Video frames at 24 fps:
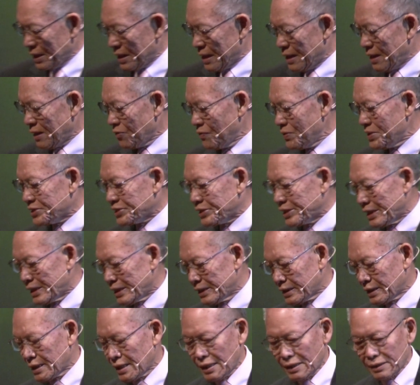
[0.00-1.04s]
and we
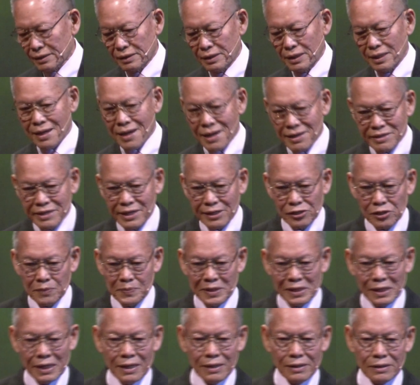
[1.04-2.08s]
say that the ethics of
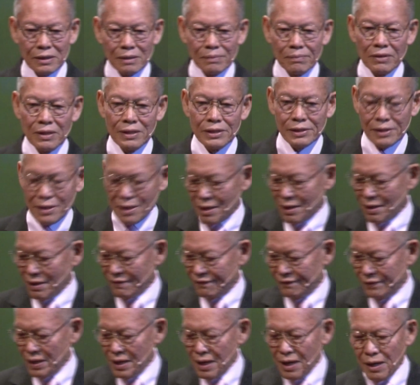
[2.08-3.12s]
his kingdom is
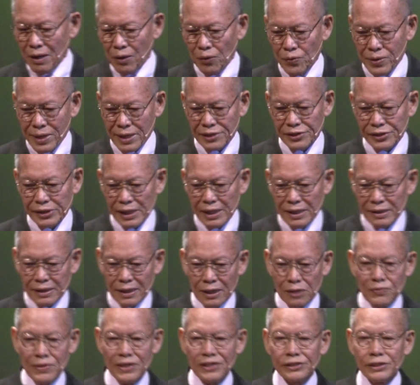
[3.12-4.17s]
love, we are saying
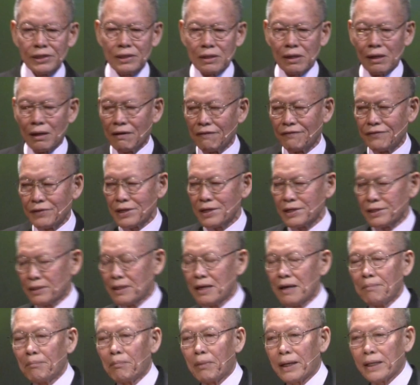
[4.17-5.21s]
that we are still governed
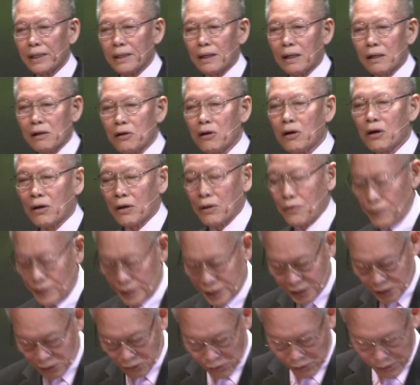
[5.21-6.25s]
by a law
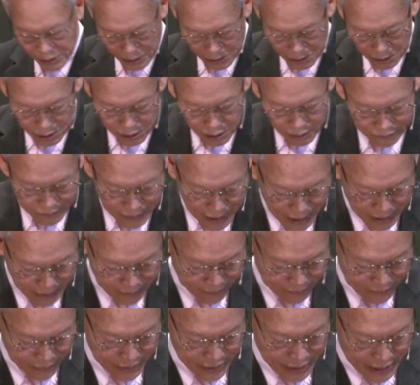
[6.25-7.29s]
which is called the law of
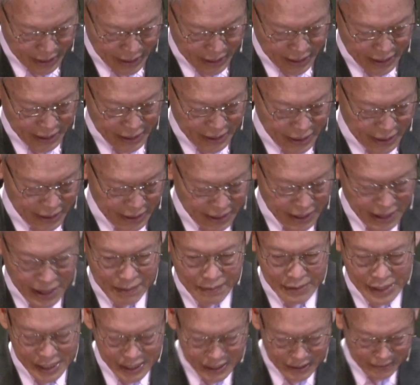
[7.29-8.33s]
love.
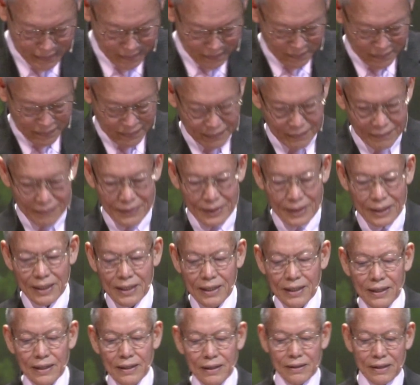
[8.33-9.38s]
Amen?
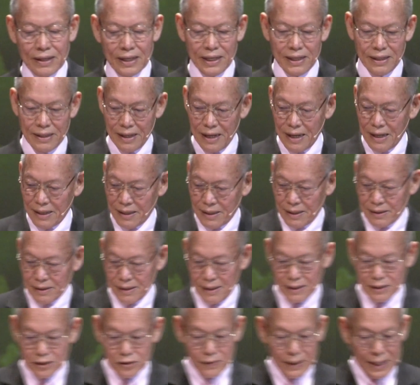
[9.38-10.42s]
Okay.
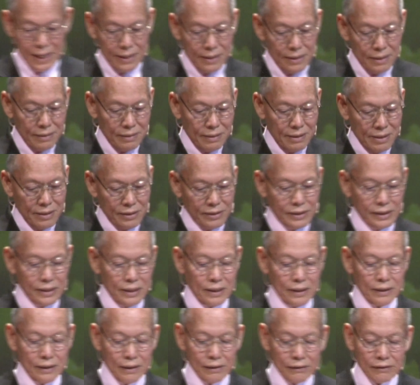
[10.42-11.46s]
That's why this
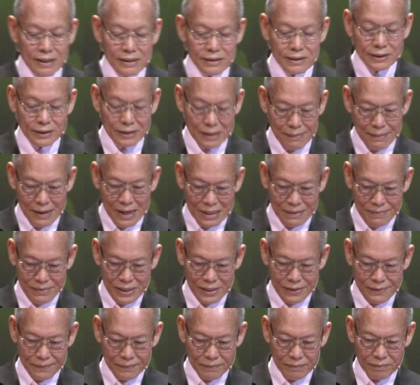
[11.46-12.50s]
uh, greatest
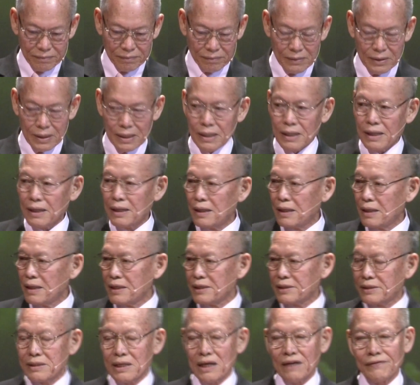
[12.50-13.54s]
commandment
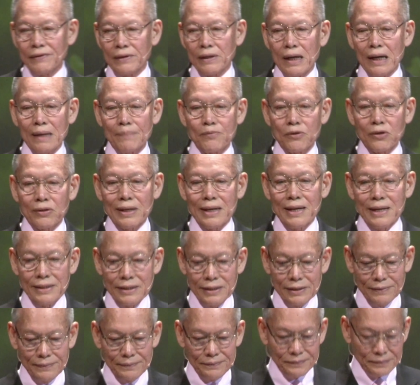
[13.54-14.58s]
is never
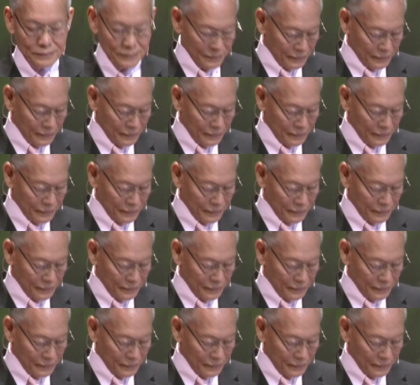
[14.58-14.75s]
abrogated.